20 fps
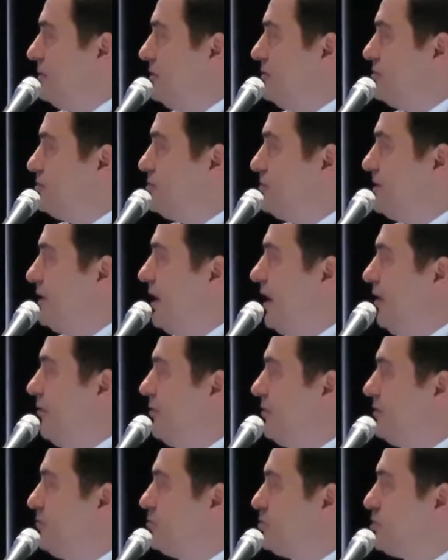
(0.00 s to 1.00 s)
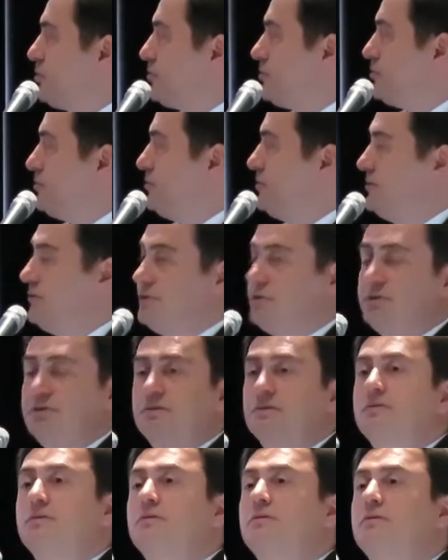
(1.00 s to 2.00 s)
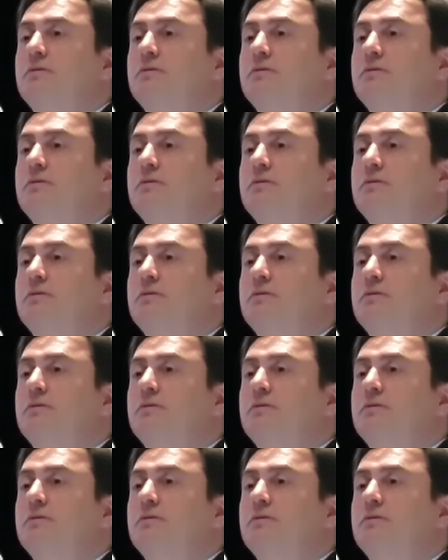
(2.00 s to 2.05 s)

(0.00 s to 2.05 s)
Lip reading: You see how it protrudes.